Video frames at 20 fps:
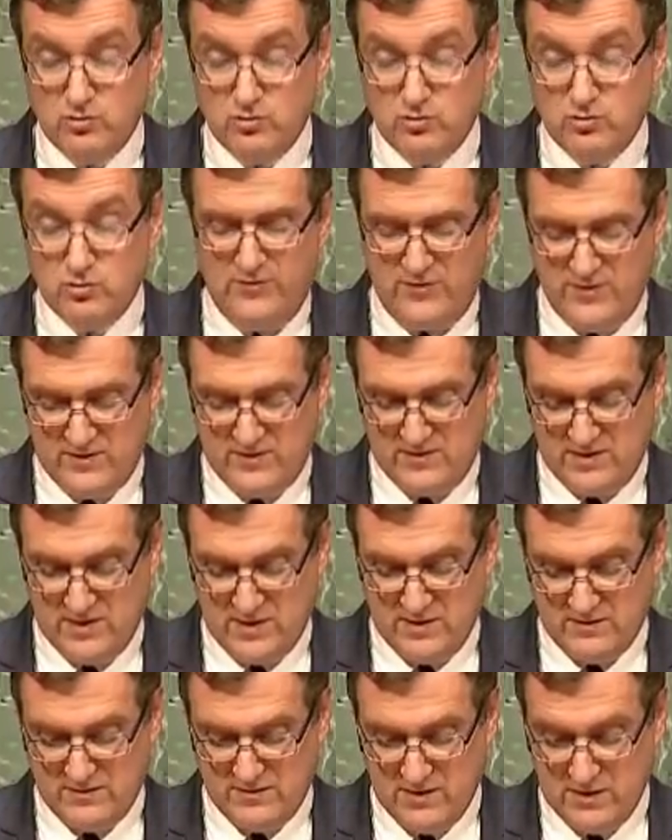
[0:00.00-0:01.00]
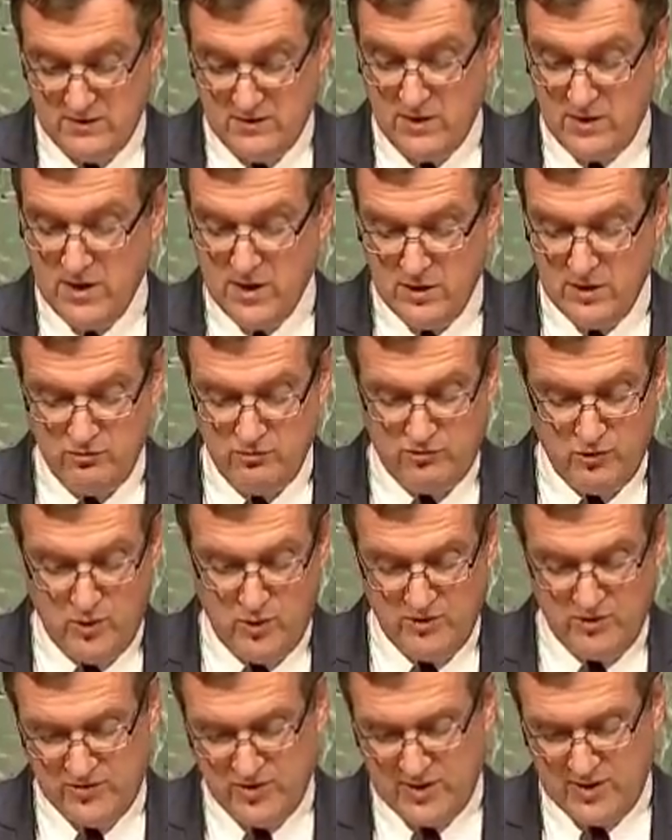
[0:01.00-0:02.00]
all of its citizens,
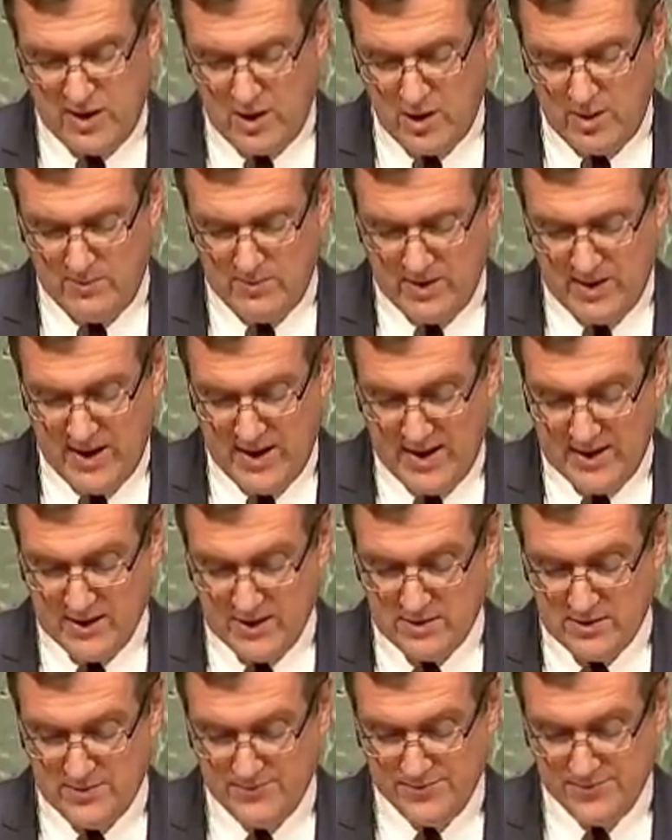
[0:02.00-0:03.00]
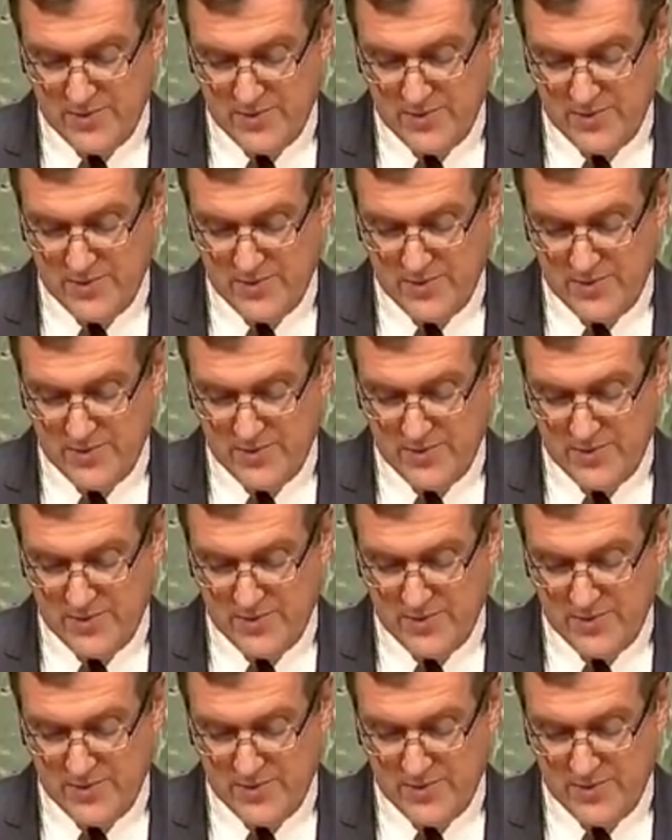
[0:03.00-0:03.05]
Jewish and Arab alike.